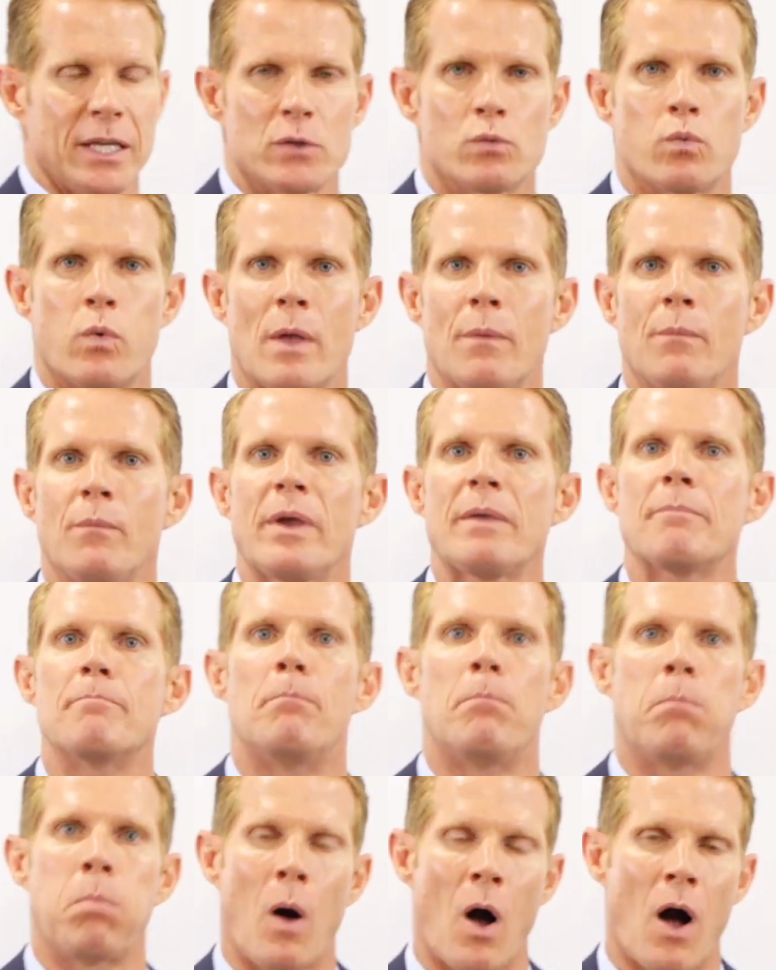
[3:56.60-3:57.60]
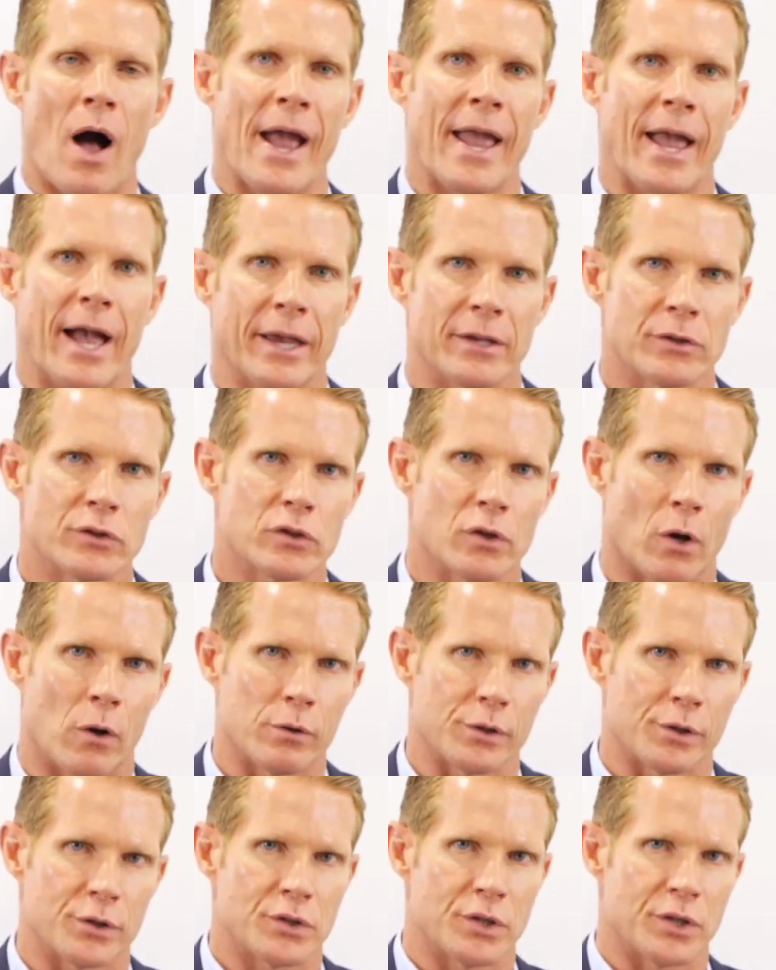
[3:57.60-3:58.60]
is when we buy a
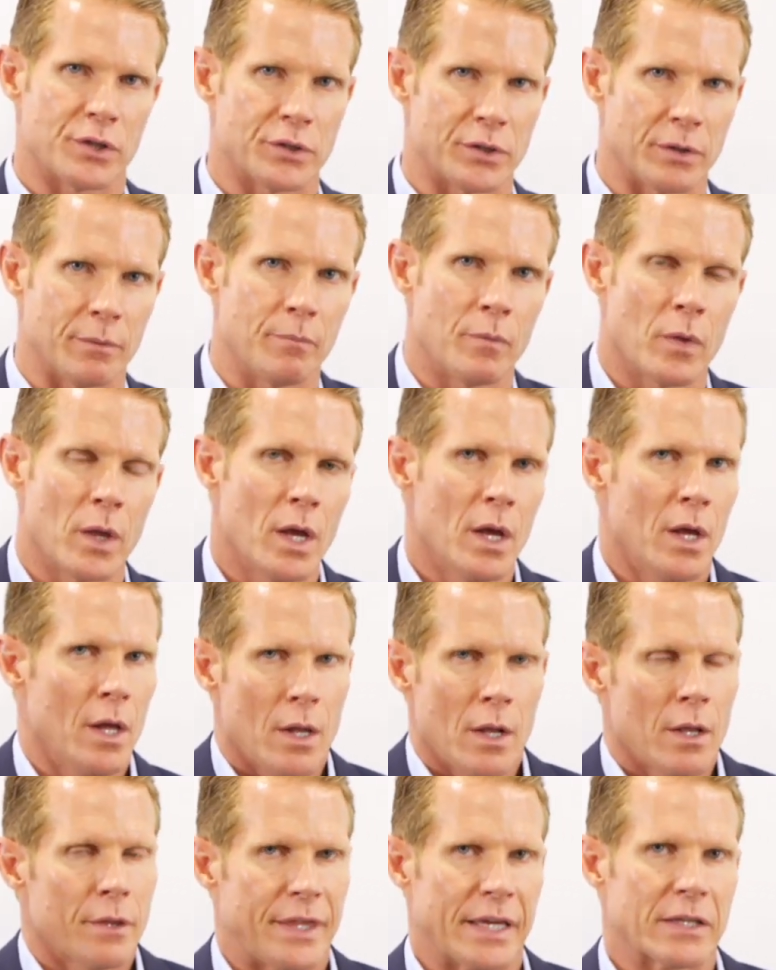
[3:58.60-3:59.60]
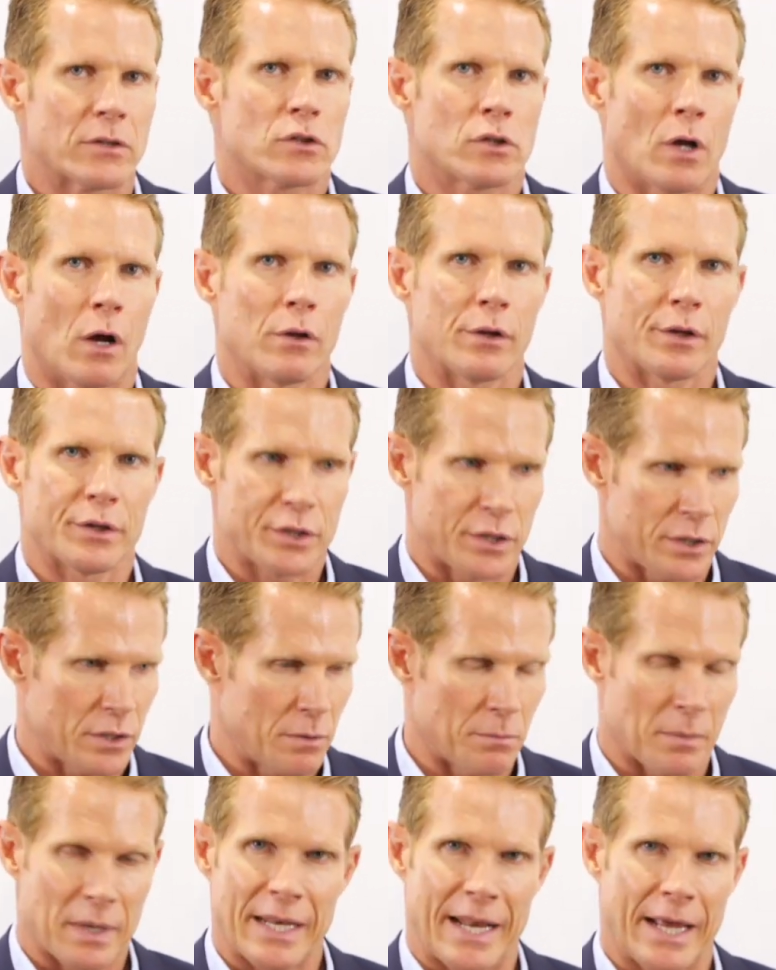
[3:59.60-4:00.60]
solar system. That solar
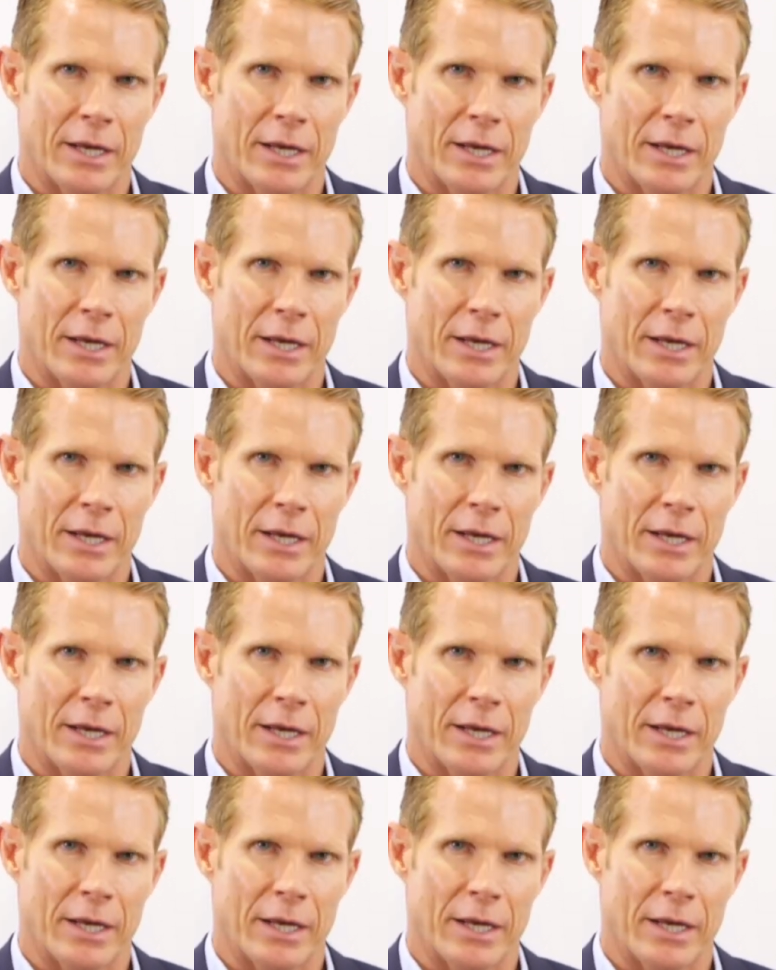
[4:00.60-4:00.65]
system can